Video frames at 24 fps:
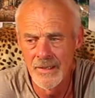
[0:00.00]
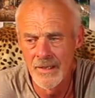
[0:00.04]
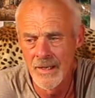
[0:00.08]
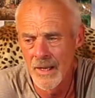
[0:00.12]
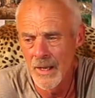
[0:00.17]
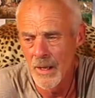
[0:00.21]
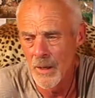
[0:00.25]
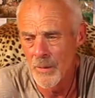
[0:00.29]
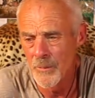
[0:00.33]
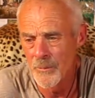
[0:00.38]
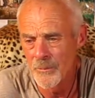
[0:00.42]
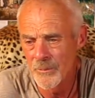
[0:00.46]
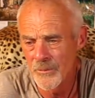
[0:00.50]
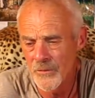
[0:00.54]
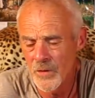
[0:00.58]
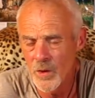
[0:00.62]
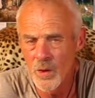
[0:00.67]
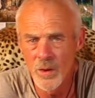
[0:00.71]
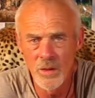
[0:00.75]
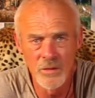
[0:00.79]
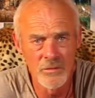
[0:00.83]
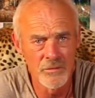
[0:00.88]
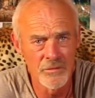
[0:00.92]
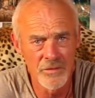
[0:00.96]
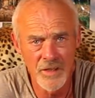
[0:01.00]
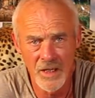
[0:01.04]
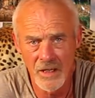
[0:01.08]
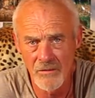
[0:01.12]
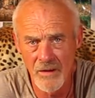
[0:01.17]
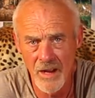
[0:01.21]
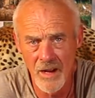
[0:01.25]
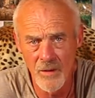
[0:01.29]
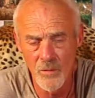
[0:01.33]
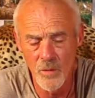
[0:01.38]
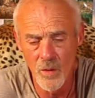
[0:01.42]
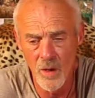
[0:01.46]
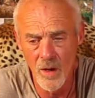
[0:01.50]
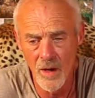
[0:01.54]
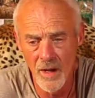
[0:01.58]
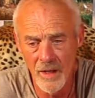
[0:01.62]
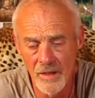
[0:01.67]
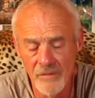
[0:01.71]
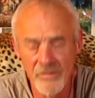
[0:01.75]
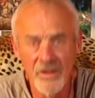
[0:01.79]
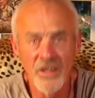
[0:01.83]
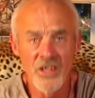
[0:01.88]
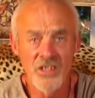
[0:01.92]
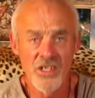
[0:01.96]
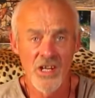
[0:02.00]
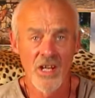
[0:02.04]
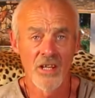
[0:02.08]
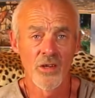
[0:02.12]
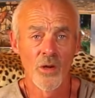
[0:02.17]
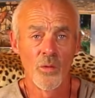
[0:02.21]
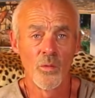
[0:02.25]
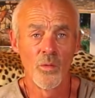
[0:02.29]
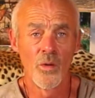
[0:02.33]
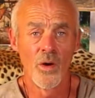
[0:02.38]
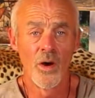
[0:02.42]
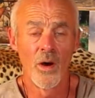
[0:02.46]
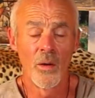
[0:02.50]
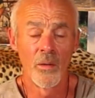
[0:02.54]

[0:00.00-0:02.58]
Couldn't figure out why. And eventually I thought,